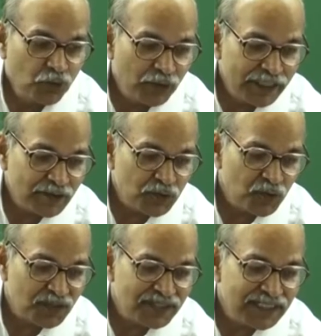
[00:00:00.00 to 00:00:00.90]
going
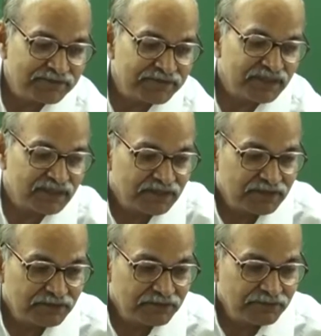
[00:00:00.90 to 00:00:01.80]
towards left,
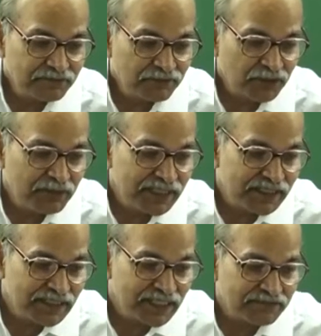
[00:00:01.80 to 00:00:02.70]
for me
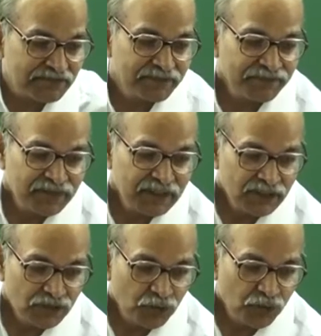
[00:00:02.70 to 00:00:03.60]
it is left.
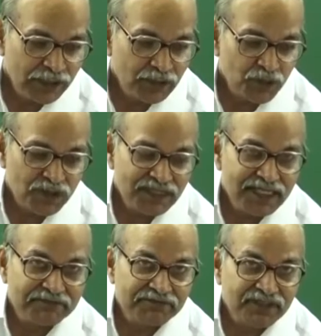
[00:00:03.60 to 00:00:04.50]
So, going towards
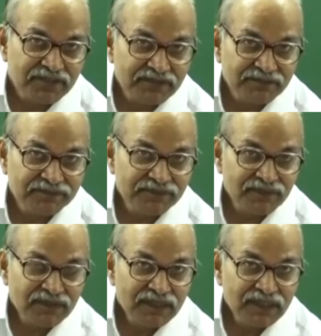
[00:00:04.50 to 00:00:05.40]
left,
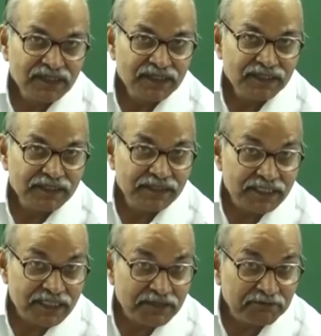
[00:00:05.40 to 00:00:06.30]

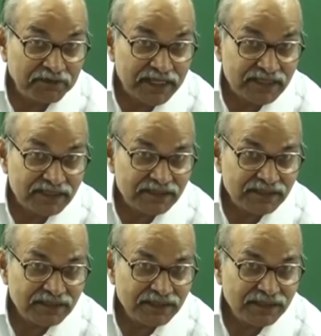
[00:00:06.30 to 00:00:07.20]
this is a phase,
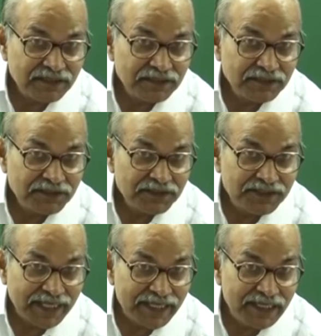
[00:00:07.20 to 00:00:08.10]

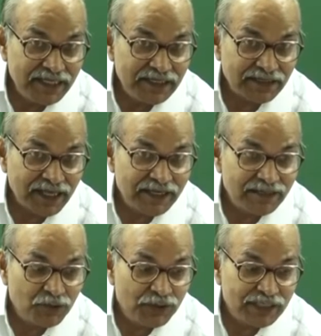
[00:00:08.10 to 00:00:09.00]
staying here
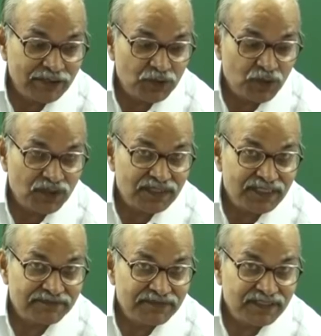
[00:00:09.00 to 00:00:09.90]
and going towards
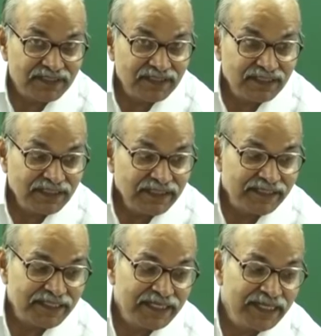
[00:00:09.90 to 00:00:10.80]
left.
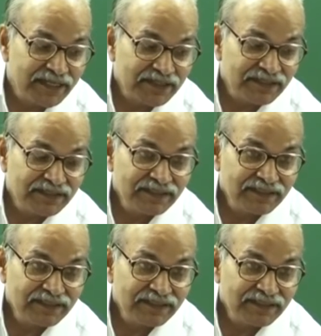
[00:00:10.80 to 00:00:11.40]
It is here,